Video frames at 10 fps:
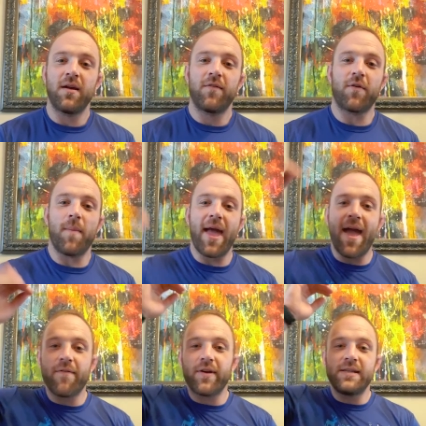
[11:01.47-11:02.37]
from
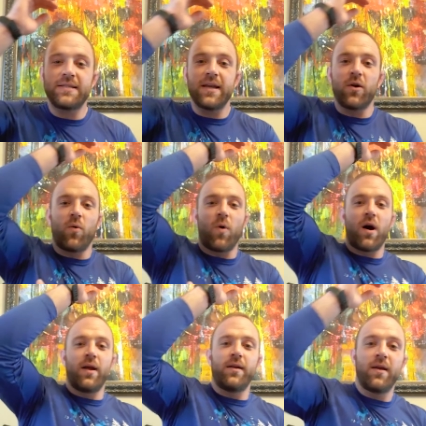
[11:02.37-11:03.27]
every single
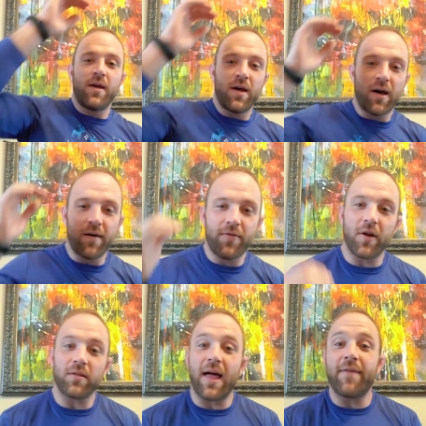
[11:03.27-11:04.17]
one of
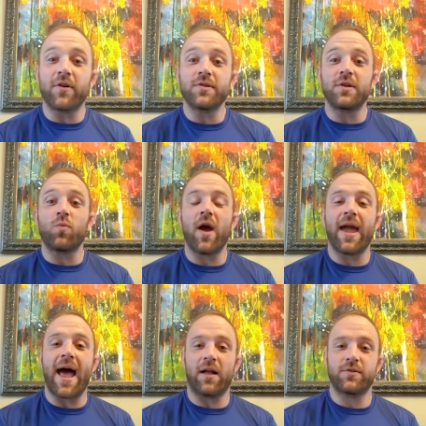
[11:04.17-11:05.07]
their levers and
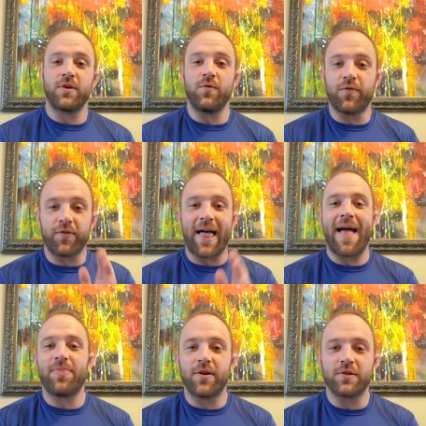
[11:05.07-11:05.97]
way out. So you
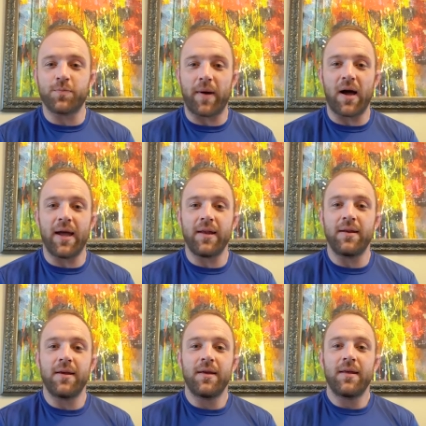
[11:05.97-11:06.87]
flatten their
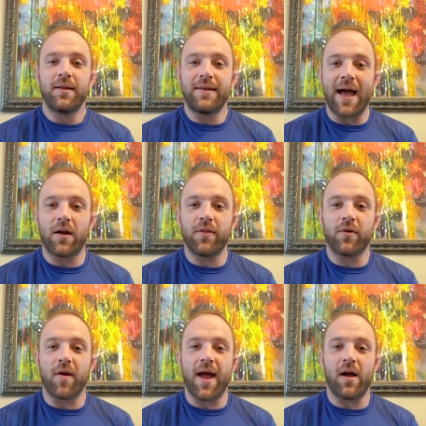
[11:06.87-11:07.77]
spine down to the
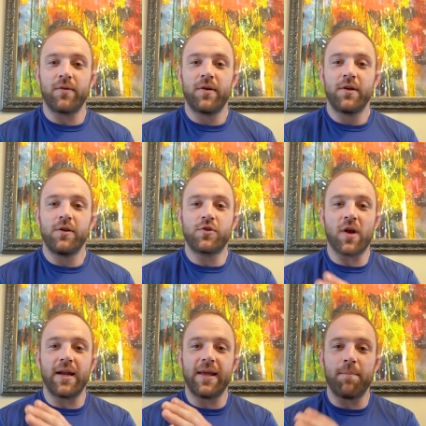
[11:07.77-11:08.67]
ground. You
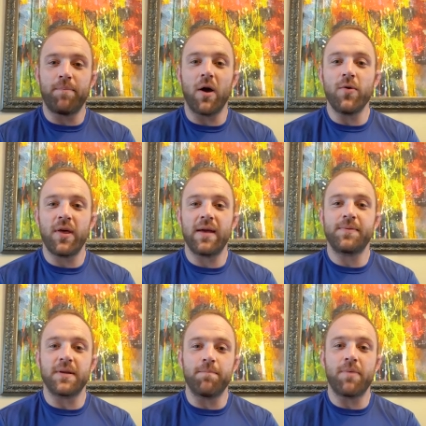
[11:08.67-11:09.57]
try to get both
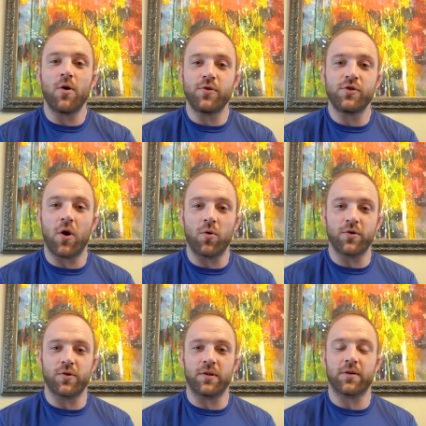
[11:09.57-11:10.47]
hips and both
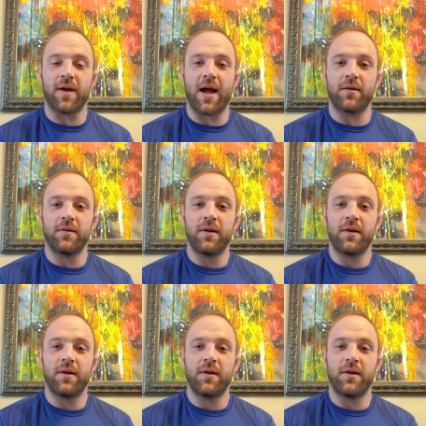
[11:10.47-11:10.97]
shoulders on the ground.